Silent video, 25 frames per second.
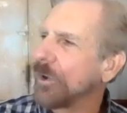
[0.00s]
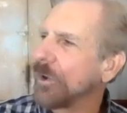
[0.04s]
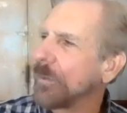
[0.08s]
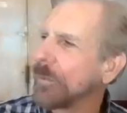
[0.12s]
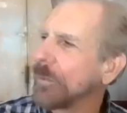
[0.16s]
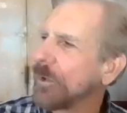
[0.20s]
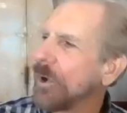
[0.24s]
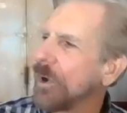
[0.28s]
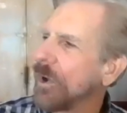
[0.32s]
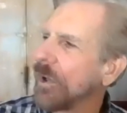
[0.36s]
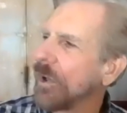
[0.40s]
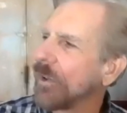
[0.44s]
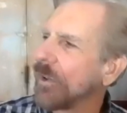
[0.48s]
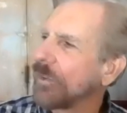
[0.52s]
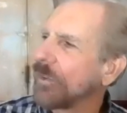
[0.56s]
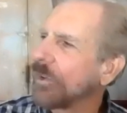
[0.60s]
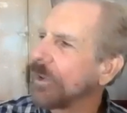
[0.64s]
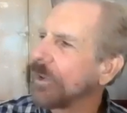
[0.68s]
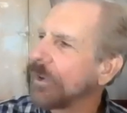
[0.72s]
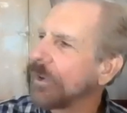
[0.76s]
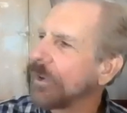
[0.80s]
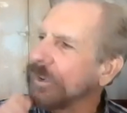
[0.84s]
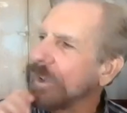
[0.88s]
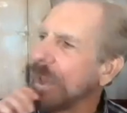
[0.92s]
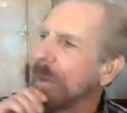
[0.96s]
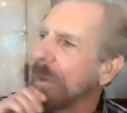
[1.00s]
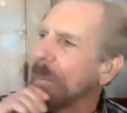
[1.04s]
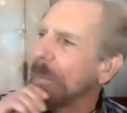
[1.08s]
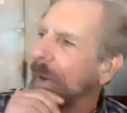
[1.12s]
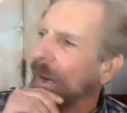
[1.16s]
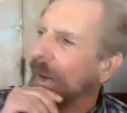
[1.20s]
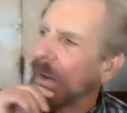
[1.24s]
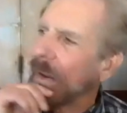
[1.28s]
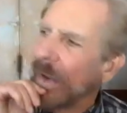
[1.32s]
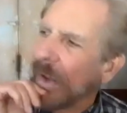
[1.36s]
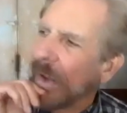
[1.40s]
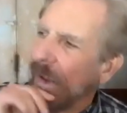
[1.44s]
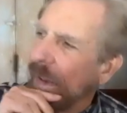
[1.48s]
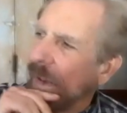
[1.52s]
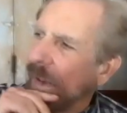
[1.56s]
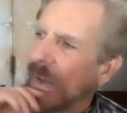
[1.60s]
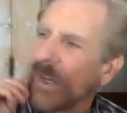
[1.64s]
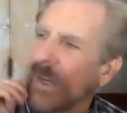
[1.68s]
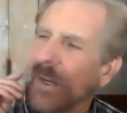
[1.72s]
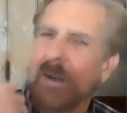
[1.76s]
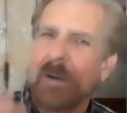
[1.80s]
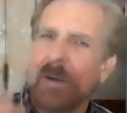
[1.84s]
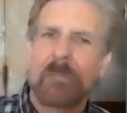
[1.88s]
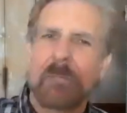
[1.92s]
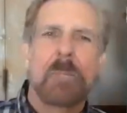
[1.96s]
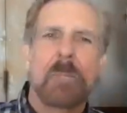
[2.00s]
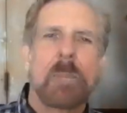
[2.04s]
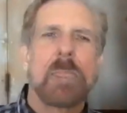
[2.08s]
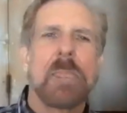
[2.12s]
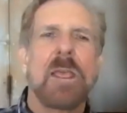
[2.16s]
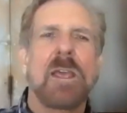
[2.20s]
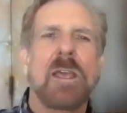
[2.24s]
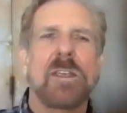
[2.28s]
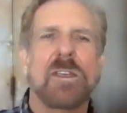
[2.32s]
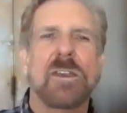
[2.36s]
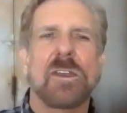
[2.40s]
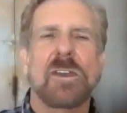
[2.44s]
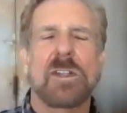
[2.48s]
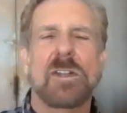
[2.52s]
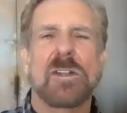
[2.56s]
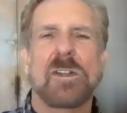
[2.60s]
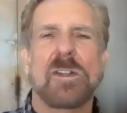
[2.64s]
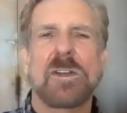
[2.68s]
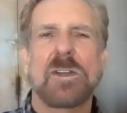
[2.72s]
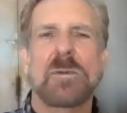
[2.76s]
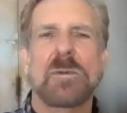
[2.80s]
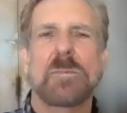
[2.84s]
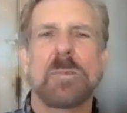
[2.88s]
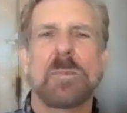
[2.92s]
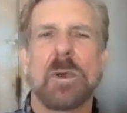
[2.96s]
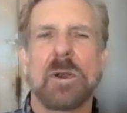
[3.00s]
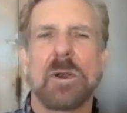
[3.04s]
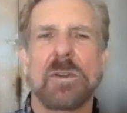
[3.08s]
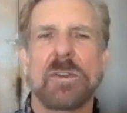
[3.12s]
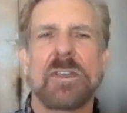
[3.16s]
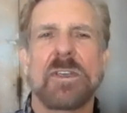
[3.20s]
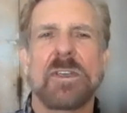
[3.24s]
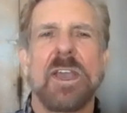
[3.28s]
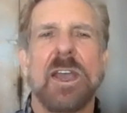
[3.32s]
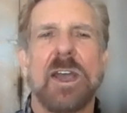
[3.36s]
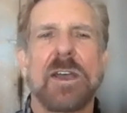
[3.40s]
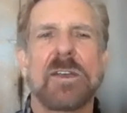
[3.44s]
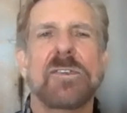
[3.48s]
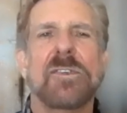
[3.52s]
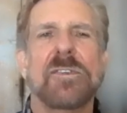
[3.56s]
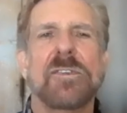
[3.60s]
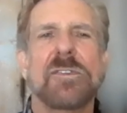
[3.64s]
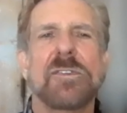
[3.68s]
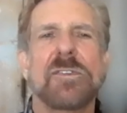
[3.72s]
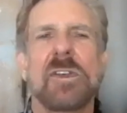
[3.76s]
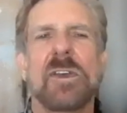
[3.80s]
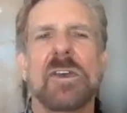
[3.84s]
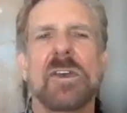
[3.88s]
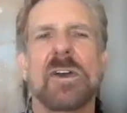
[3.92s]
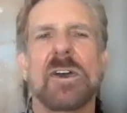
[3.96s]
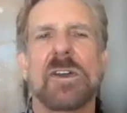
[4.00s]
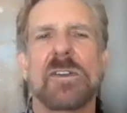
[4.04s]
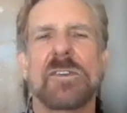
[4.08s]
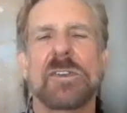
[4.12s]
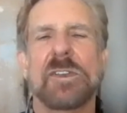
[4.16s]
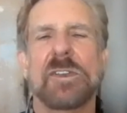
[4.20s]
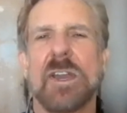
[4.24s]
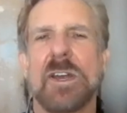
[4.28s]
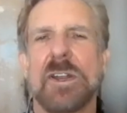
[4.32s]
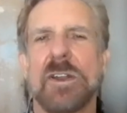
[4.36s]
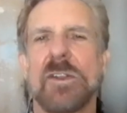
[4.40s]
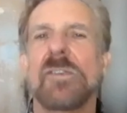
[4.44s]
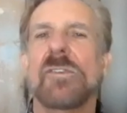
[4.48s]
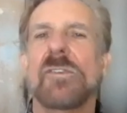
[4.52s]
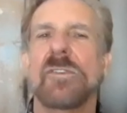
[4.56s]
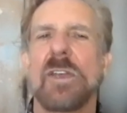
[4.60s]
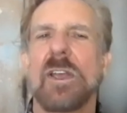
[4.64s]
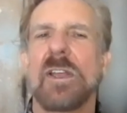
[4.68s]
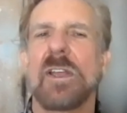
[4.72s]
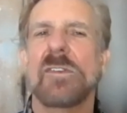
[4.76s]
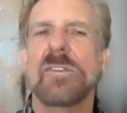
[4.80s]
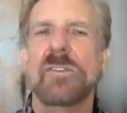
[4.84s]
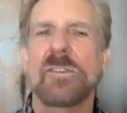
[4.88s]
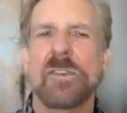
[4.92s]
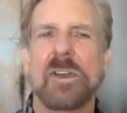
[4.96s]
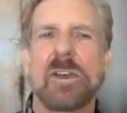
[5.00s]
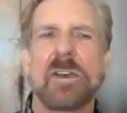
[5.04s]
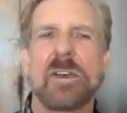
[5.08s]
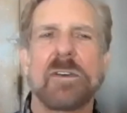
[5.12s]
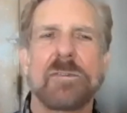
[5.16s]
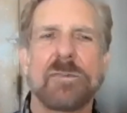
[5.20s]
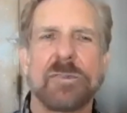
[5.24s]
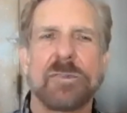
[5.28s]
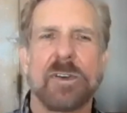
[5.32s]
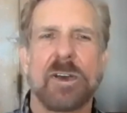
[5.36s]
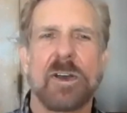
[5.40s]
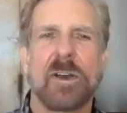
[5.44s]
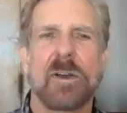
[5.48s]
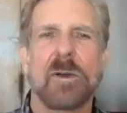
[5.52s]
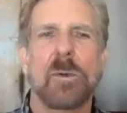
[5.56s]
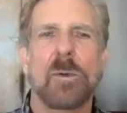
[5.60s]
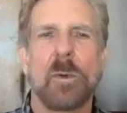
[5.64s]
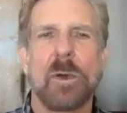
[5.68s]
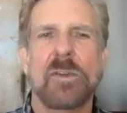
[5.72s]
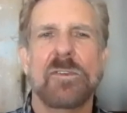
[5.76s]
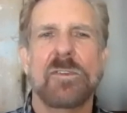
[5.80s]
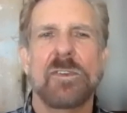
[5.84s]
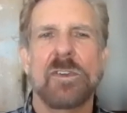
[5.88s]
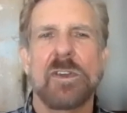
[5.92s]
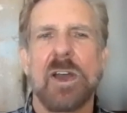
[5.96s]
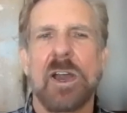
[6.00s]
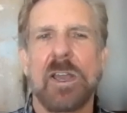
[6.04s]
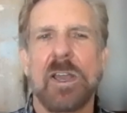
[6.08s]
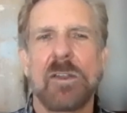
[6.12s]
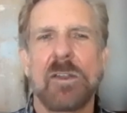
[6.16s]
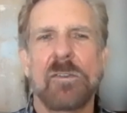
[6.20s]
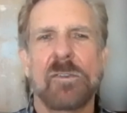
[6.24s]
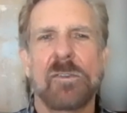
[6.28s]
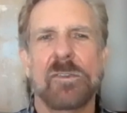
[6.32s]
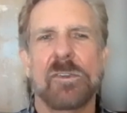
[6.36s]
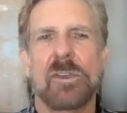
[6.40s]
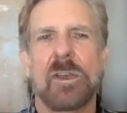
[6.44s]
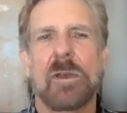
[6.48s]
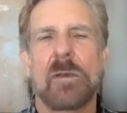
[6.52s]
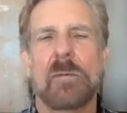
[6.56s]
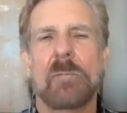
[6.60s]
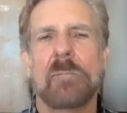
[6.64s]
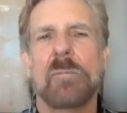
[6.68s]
Zoom calls that you're skipping. You can look at Birdcast to get a sense of which nights